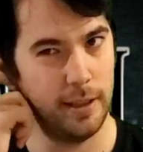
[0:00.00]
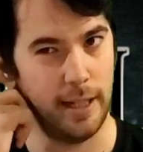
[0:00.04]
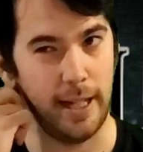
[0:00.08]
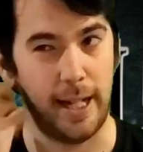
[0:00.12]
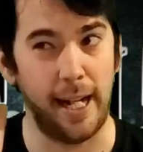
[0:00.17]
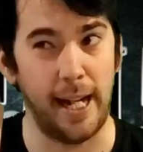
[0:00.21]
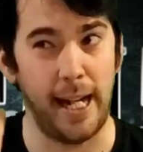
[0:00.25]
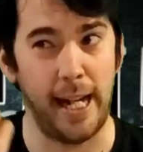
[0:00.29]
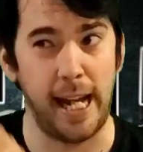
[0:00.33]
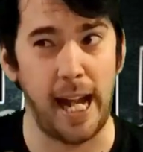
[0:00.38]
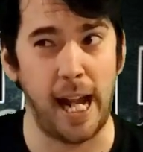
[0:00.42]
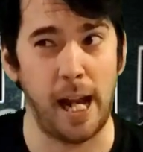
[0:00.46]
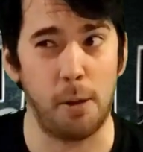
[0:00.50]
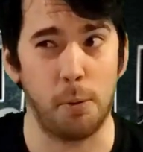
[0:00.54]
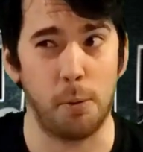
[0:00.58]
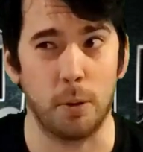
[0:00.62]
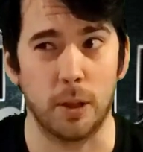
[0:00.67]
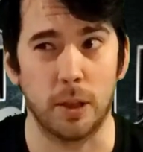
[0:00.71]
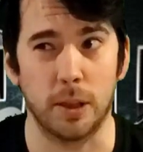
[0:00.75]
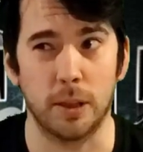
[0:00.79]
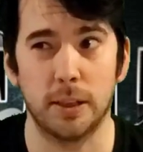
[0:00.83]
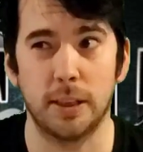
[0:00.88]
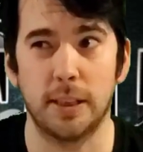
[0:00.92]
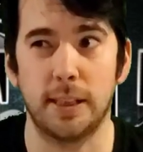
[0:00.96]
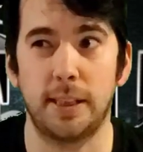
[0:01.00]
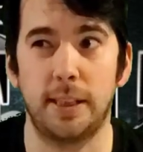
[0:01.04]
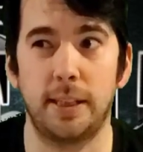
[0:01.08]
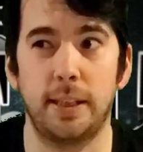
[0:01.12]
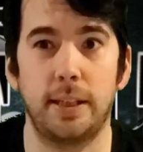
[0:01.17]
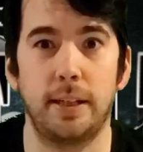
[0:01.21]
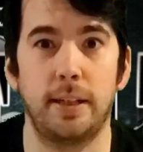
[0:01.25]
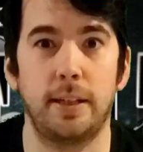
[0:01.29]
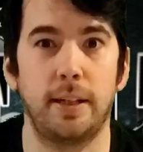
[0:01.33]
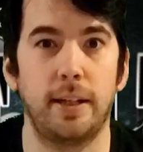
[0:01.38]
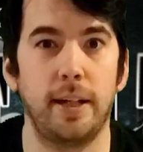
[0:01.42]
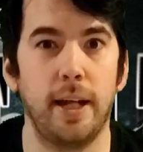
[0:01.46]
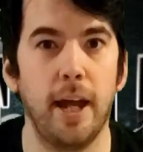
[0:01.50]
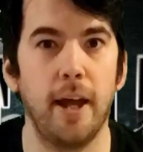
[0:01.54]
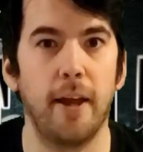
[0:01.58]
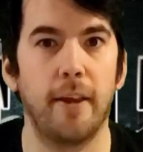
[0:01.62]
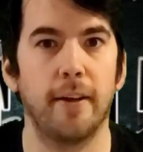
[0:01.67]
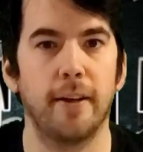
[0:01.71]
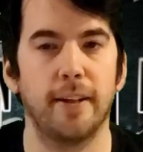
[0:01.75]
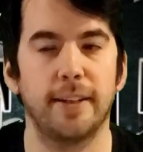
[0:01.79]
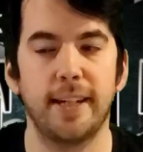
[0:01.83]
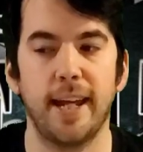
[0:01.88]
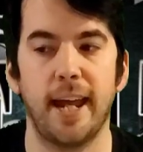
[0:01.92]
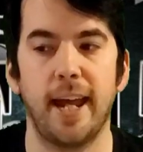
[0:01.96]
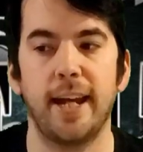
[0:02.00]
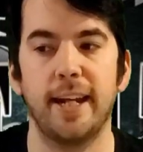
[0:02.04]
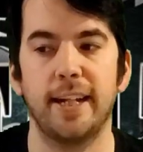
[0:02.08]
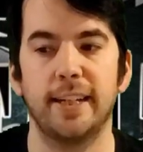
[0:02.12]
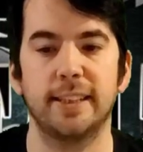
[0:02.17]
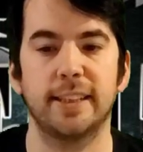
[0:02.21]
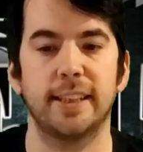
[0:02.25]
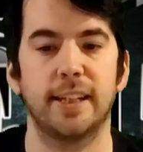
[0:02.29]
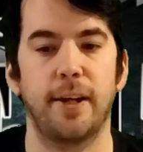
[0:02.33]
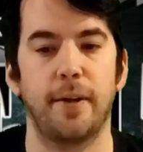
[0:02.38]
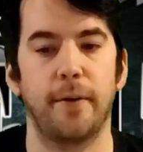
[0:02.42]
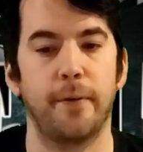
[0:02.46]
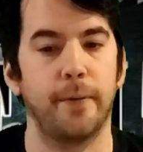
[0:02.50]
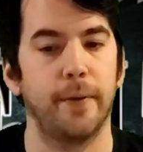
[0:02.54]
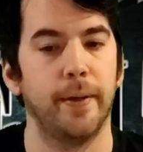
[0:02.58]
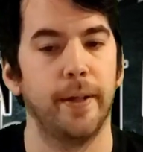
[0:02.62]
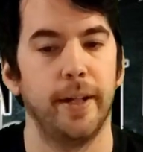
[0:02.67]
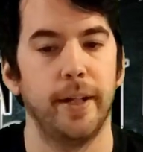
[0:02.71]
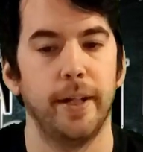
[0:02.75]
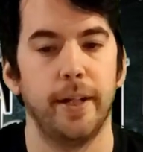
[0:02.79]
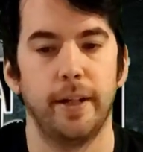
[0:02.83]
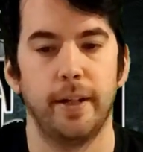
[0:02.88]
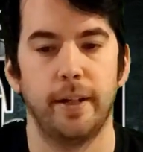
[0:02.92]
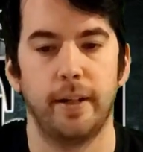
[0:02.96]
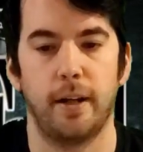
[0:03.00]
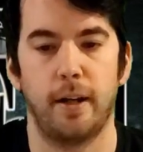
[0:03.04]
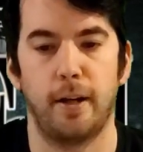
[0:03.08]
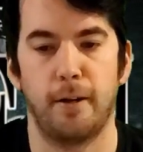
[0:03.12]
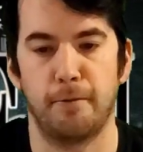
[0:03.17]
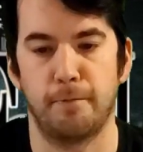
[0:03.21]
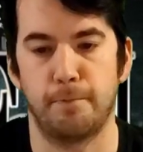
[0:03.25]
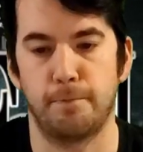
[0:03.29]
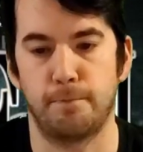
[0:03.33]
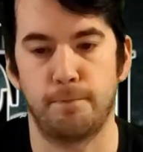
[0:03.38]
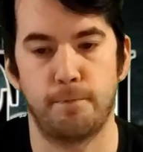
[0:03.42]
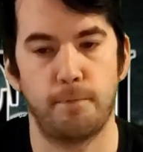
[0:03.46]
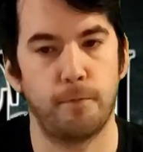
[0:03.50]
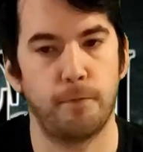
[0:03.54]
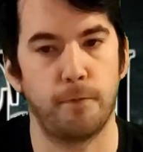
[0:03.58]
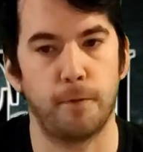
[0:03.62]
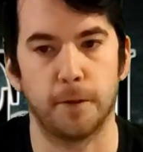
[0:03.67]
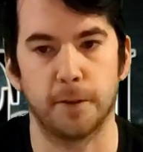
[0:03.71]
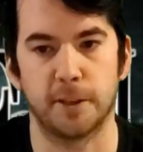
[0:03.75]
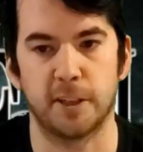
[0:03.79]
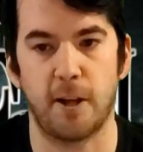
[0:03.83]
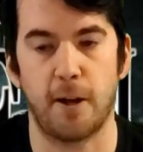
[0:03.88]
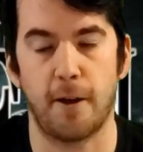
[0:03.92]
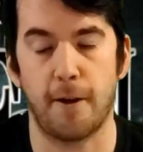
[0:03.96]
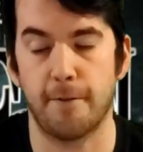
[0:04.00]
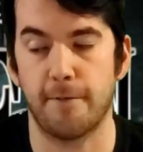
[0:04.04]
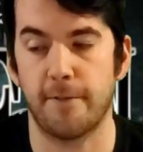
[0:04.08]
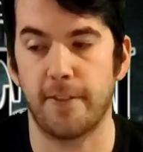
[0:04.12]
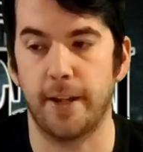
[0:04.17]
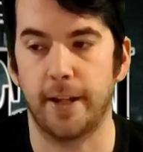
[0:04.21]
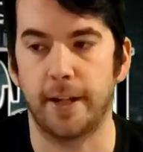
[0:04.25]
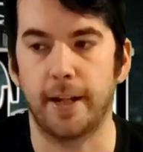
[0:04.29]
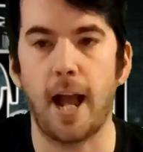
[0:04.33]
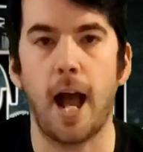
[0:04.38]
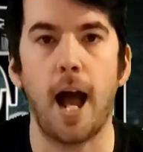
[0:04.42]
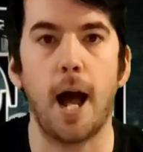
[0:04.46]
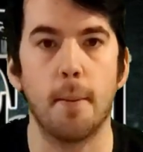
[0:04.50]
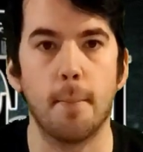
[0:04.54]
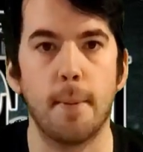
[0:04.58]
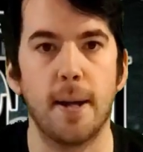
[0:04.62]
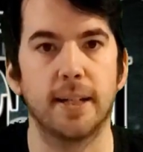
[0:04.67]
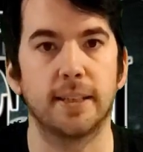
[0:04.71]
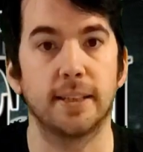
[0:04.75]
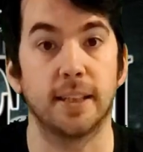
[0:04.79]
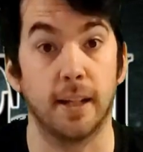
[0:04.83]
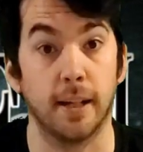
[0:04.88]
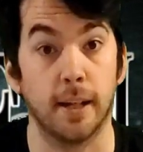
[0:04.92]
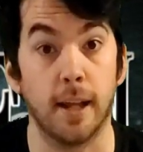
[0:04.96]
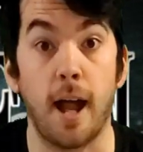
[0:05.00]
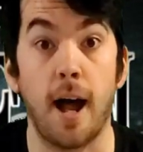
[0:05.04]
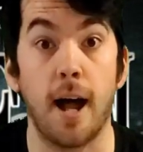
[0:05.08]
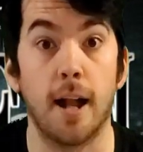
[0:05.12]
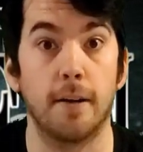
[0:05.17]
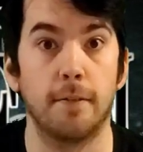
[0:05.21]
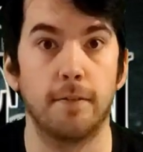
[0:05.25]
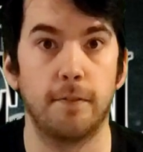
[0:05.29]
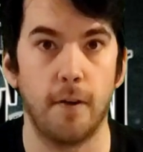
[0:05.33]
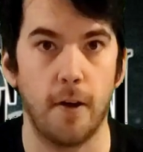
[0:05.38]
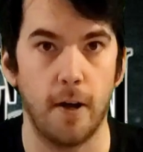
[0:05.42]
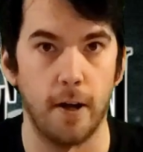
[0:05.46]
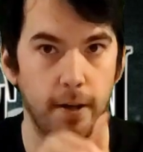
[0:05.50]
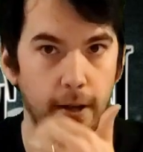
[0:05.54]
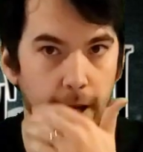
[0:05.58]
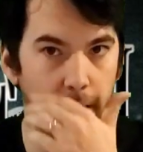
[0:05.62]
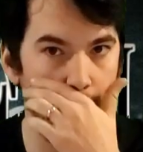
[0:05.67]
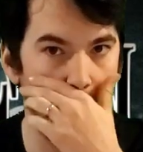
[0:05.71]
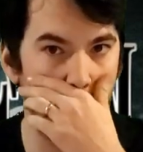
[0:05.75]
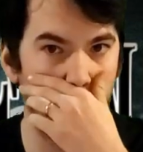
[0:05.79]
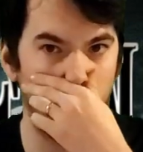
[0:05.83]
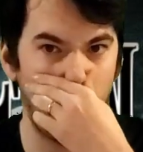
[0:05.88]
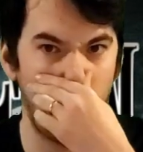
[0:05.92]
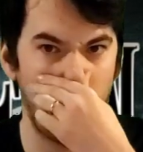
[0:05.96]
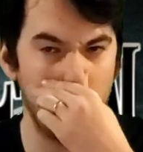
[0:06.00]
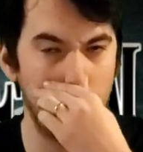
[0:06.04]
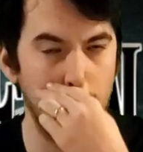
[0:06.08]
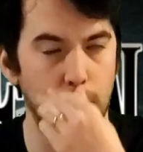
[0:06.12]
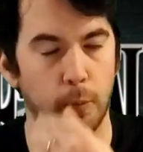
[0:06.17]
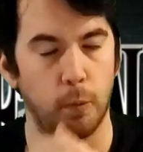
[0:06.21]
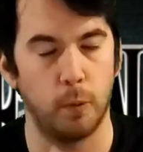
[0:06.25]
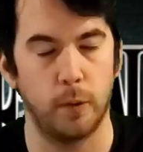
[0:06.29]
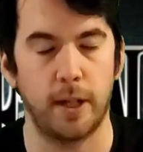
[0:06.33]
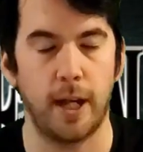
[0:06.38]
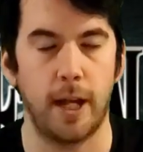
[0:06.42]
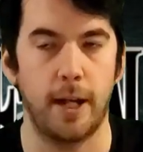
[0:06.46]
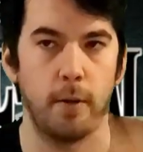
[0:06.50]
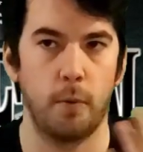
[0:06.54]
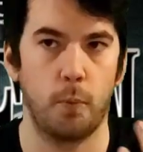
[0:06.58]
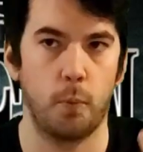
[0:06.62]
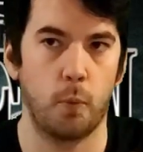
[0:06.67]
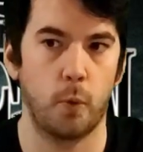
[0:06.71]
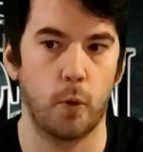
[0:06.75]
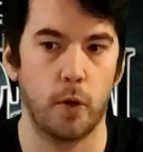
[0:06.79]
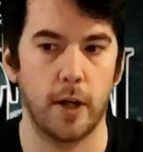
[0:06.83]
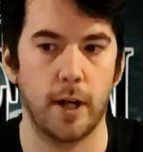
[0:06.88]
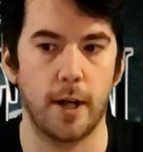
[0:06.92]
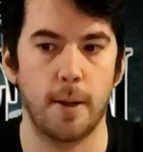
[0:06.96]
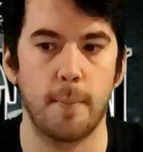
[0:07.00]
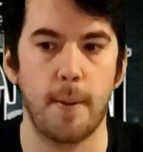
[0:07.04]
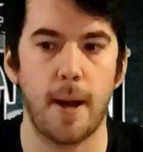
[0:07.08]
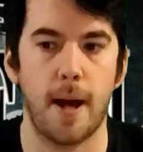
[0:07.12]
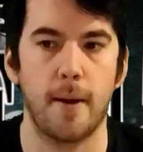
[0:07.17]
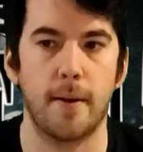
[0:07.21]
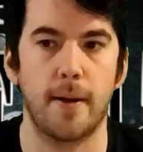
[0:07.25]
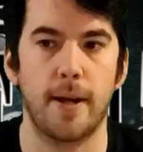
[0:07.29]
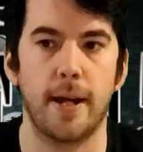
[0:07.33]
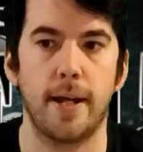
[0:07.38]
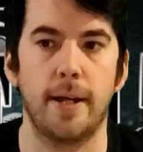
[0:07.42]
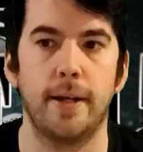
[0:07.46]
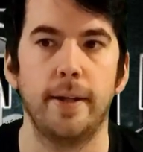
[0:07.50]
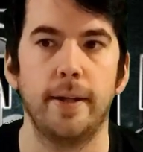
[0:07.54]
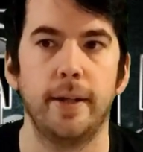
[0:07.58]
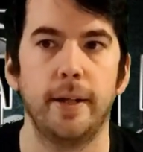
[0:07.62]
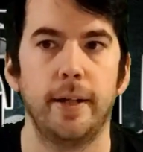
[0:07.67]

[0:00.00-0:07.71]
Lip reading: 8 hours the other day. So uh, first off, the combat's a lot of fun. I know a lot of people are kind of worried about it.